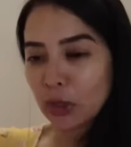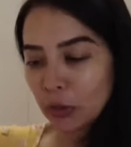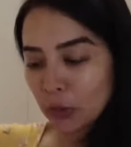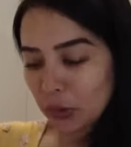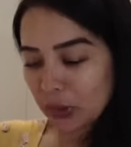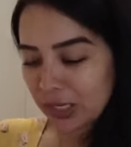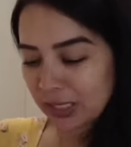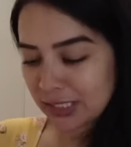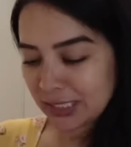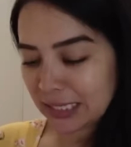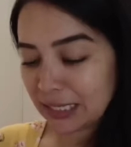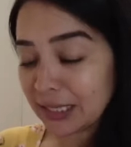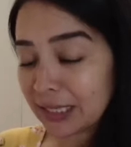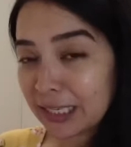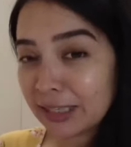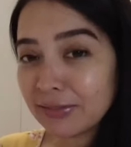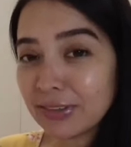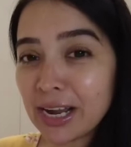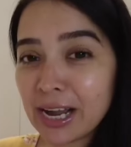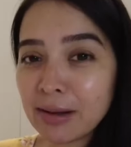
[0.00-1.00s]
know, decente
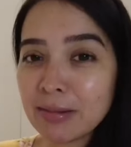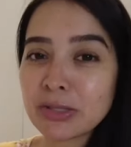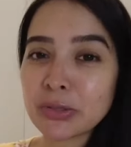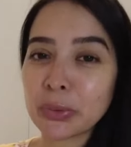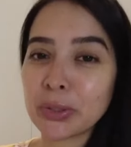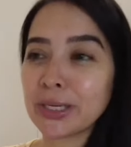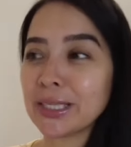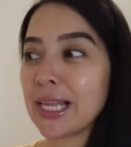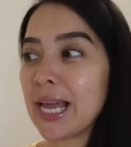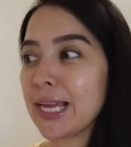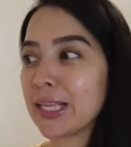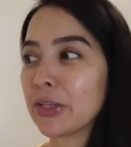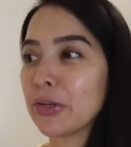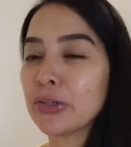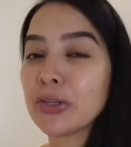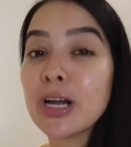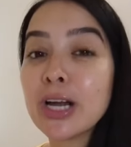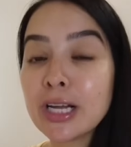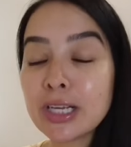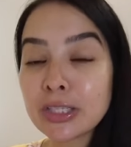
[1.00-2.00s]
vibes, or like they're
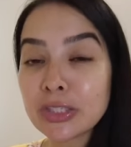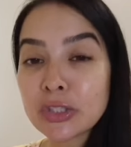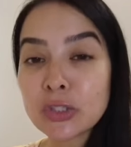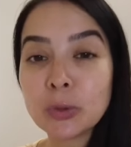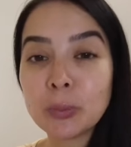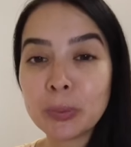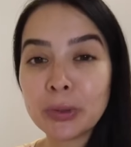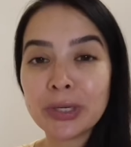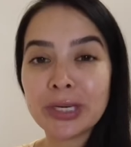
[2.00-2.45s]
not super